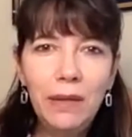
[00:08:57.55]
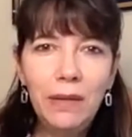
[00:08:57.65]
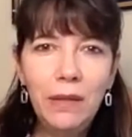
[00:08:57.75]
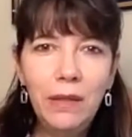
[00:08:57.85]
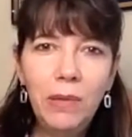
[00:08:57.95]

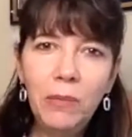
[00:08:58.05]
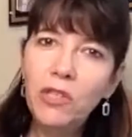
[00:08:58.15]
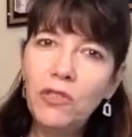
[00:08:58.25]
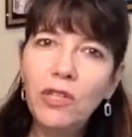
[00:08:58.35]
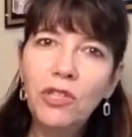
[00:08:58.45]
little bit
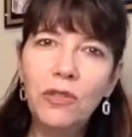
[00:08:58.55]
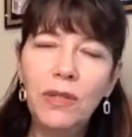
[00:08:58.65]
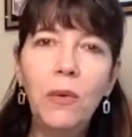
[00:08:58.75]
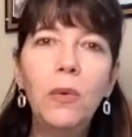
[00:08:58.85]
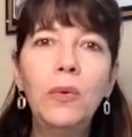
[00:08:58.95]
more structure
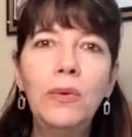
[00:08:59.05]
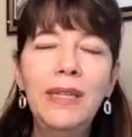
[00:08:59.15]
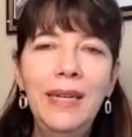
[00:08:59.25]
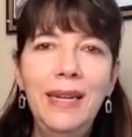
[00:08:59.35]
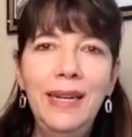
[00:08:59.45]
to
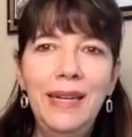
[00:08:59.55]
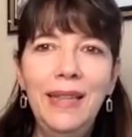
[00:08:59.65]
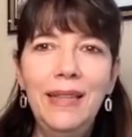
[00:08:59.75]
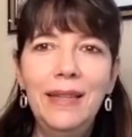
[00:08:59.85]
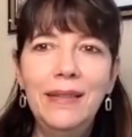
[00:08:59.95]
hold
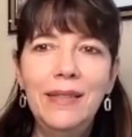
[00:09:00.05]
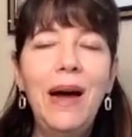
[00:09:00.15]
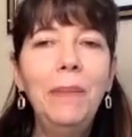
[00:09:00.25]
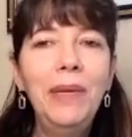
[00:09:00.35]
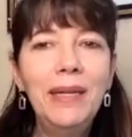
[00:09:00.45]
the
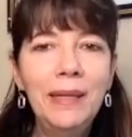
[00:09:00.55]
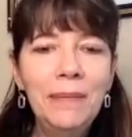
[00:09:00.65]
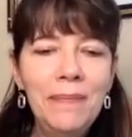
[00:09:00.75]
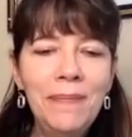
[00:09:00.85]
topic.